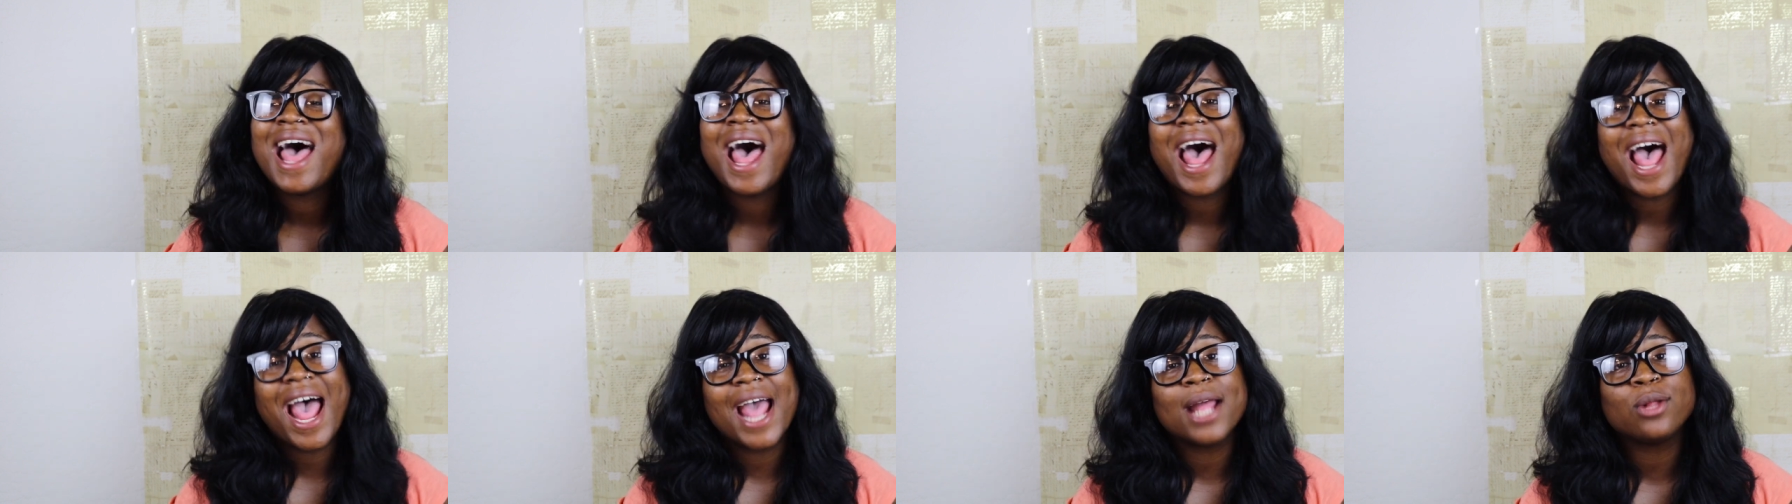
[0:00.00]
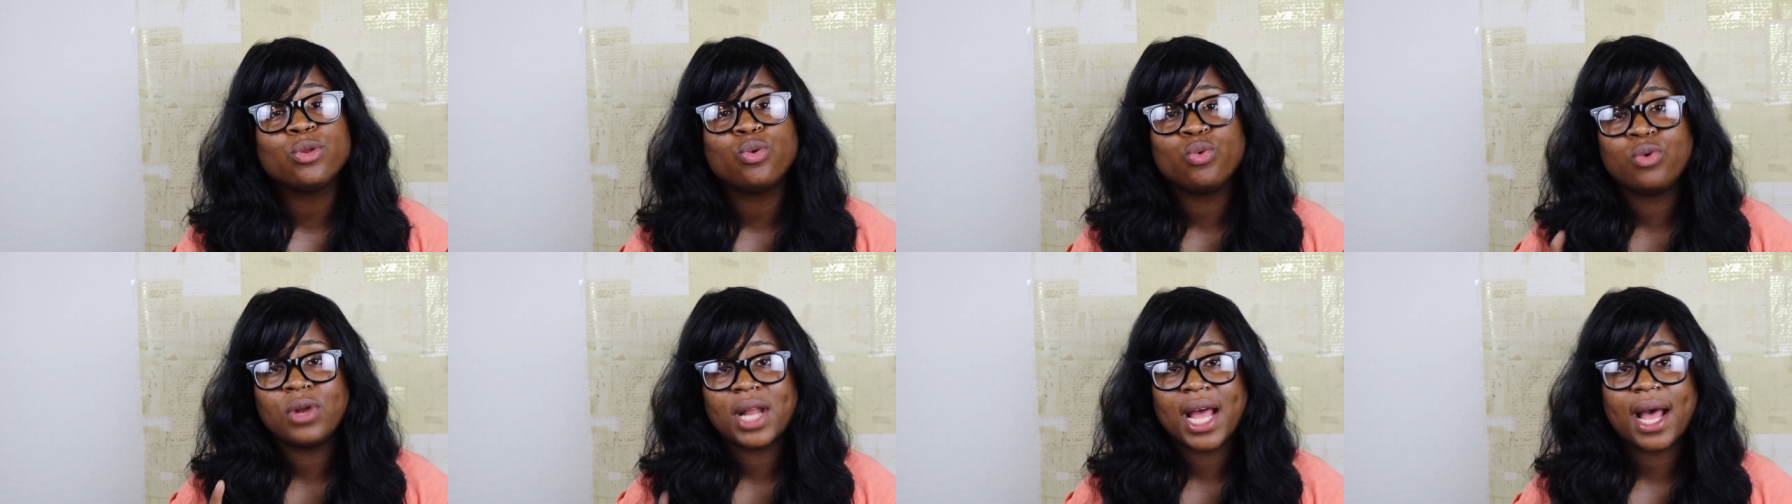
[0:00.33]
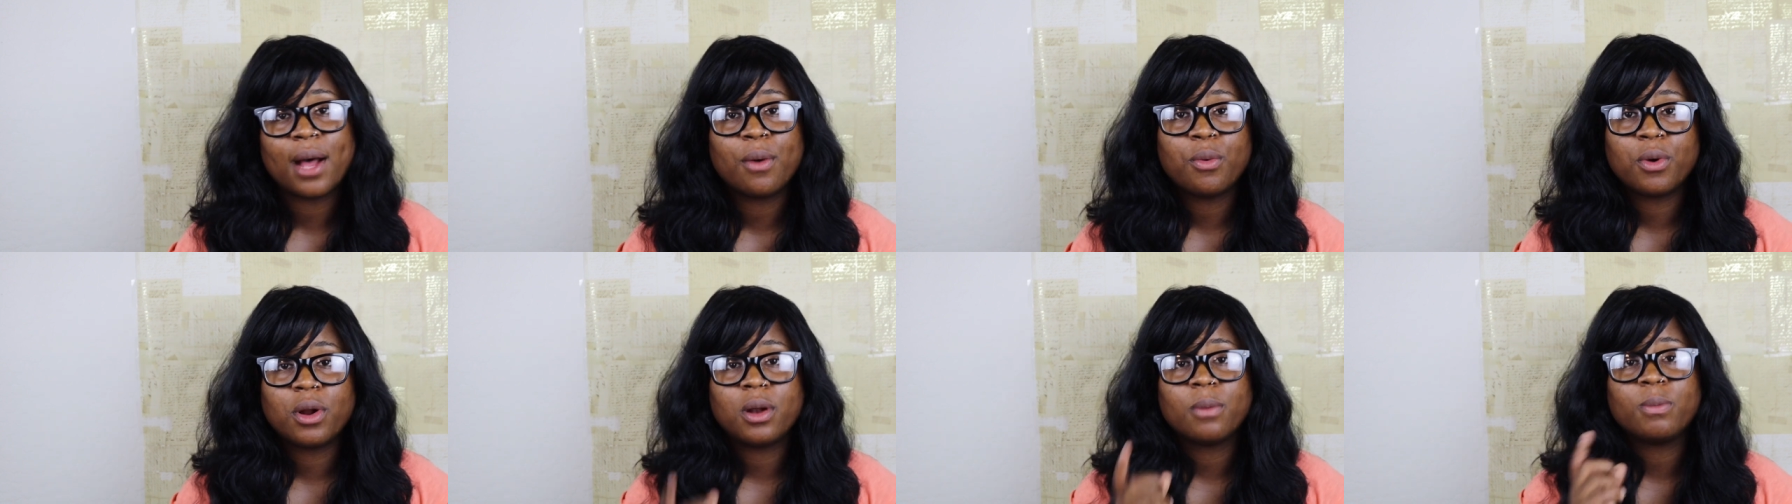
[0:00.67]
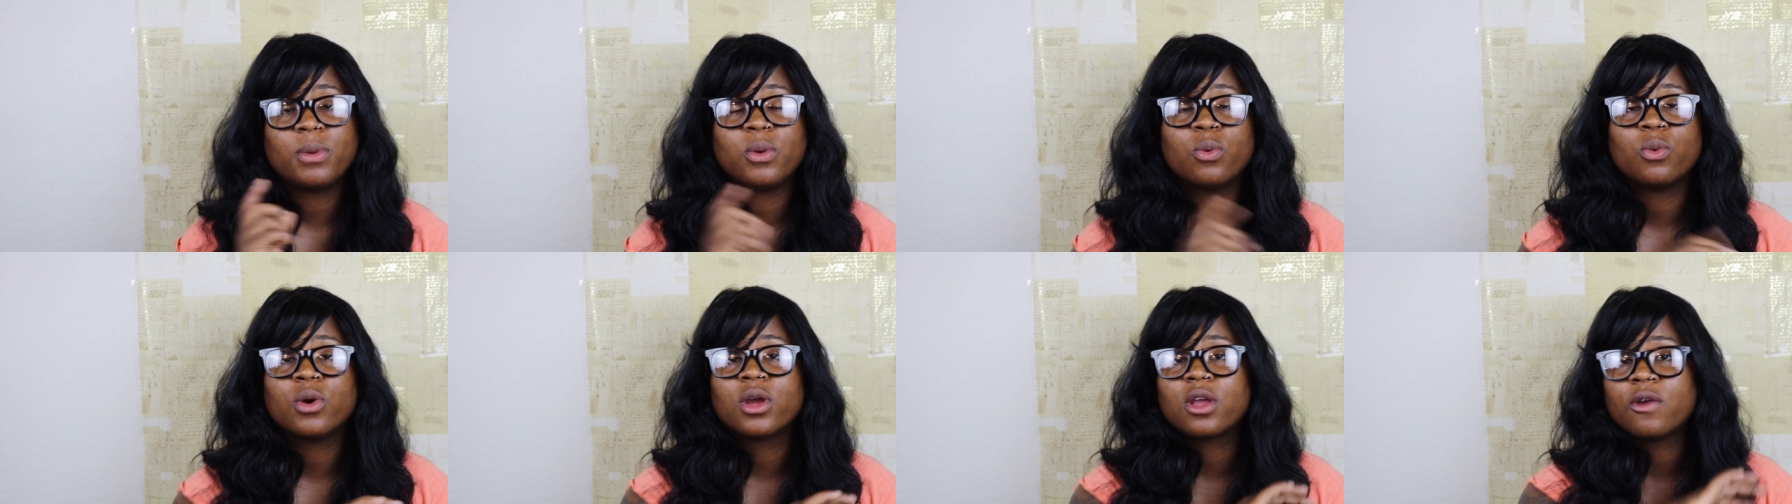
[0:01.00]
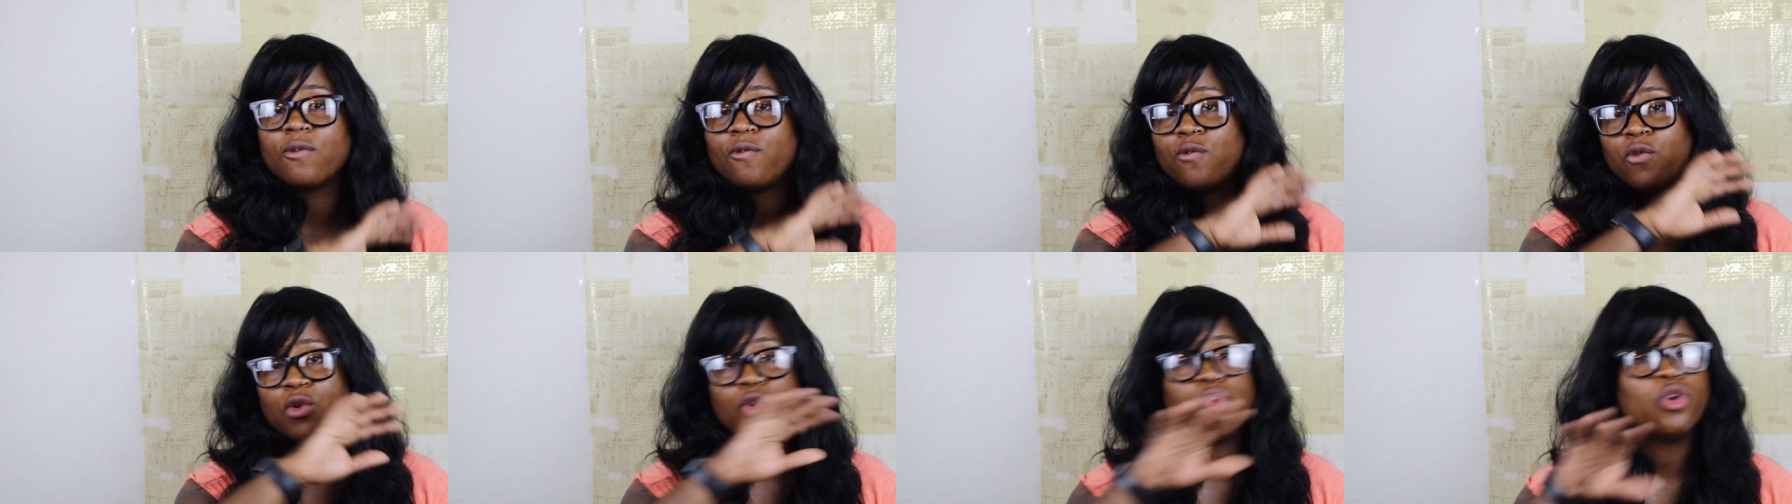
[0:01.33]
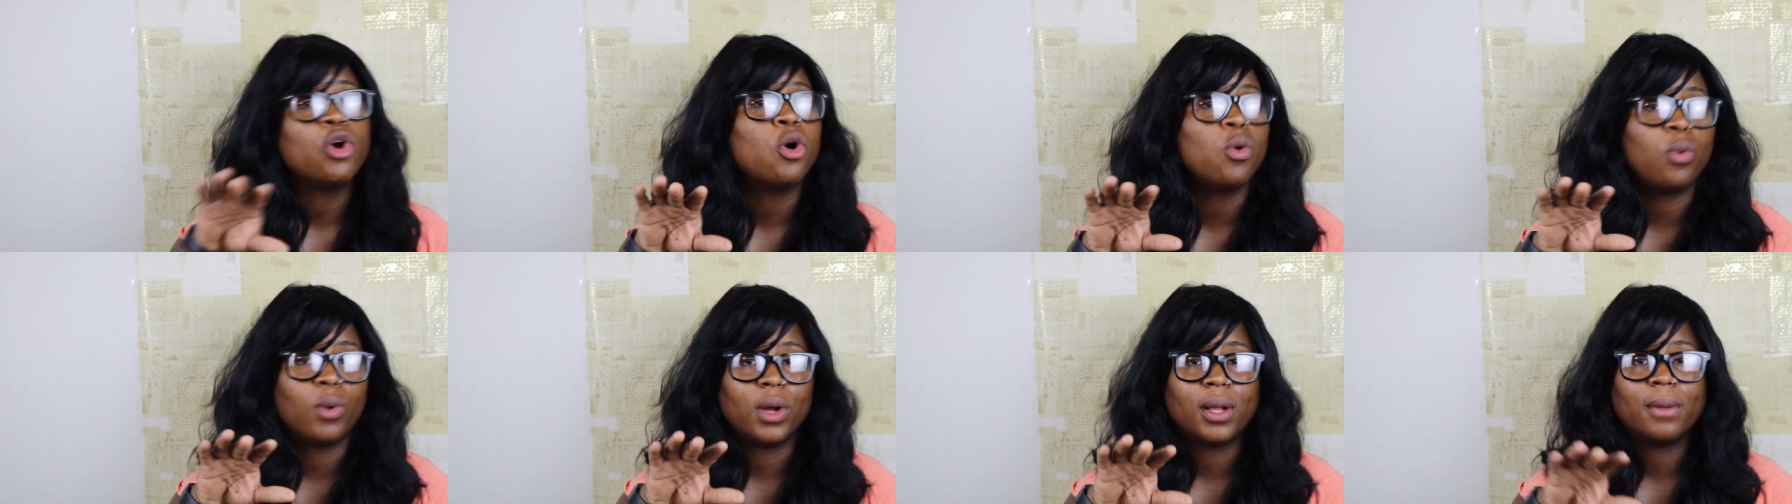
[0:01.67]
I do not want to be working for
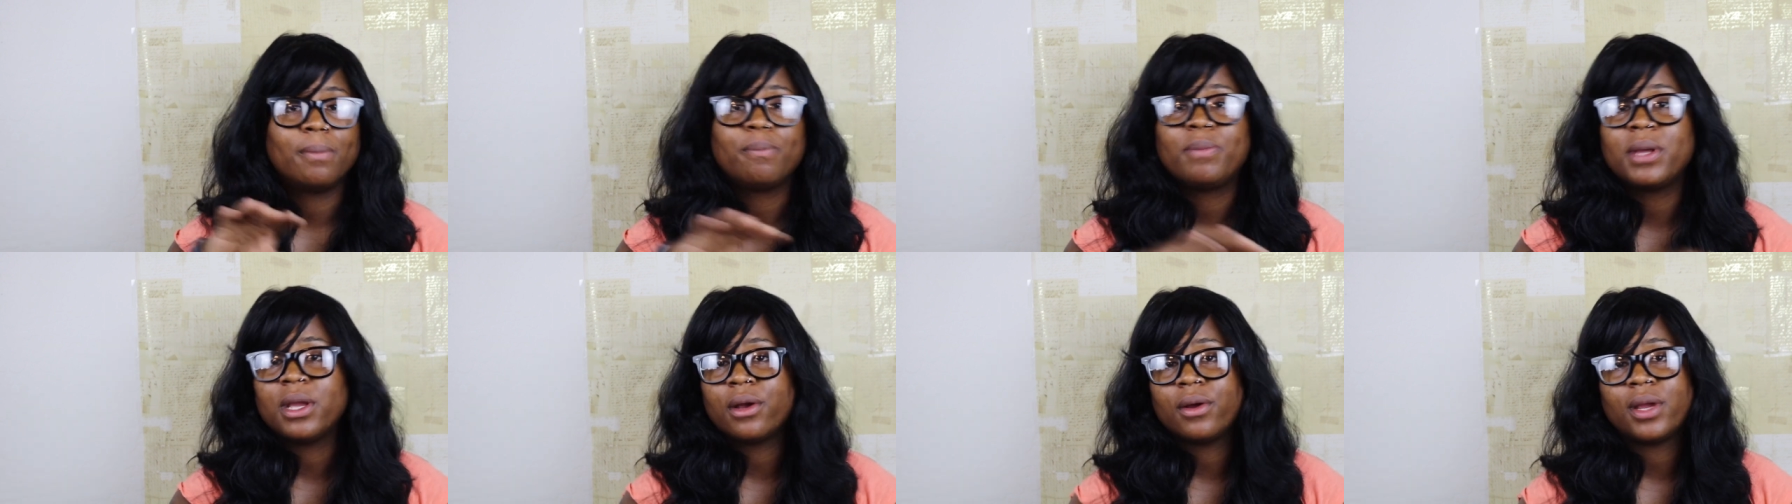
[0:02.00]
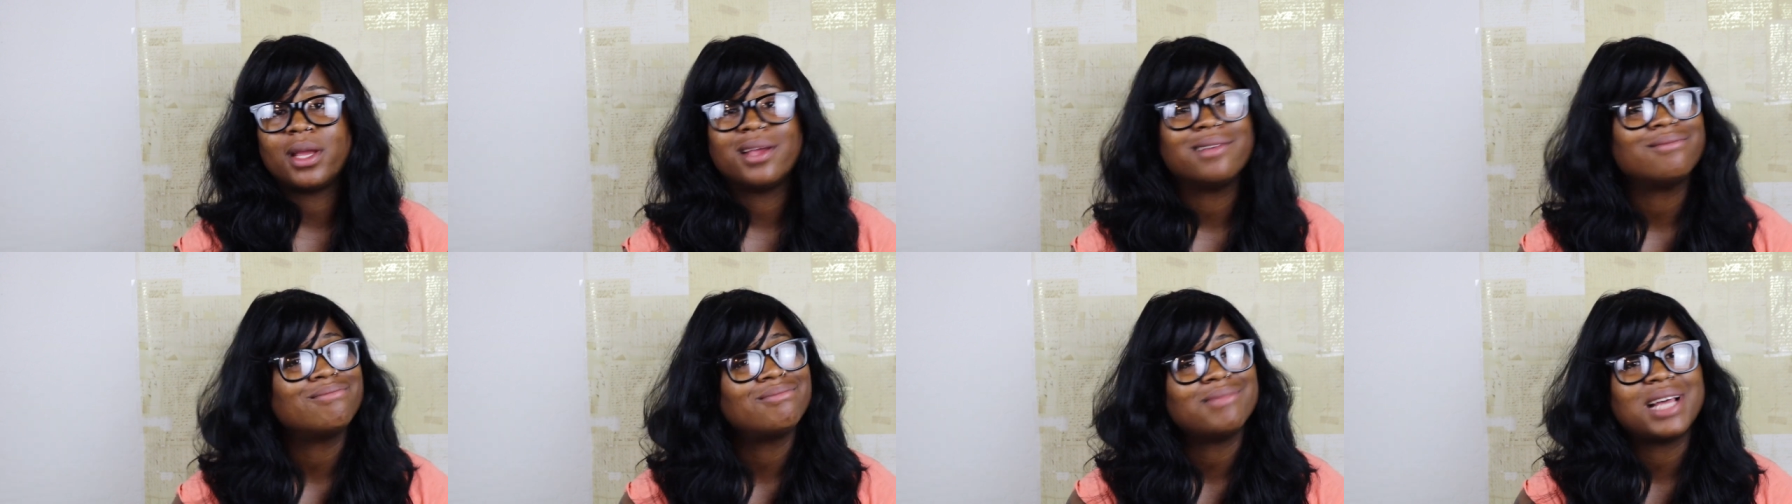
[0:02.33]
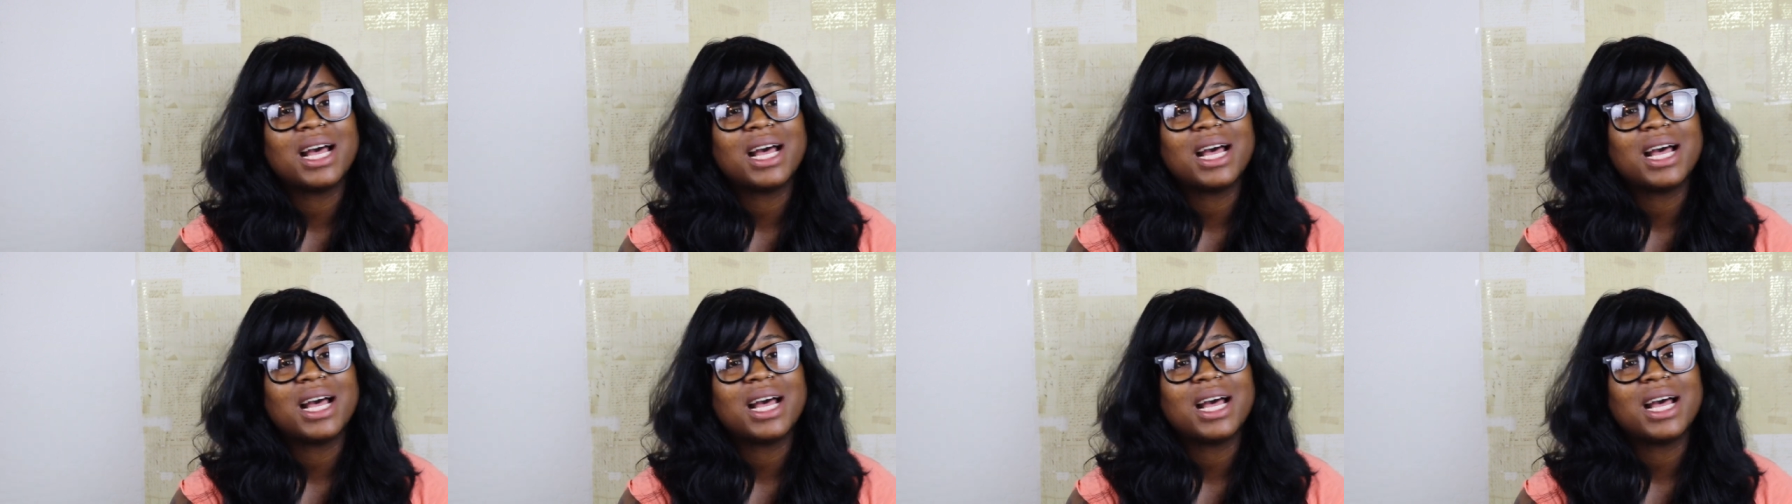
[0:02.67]
no one, period.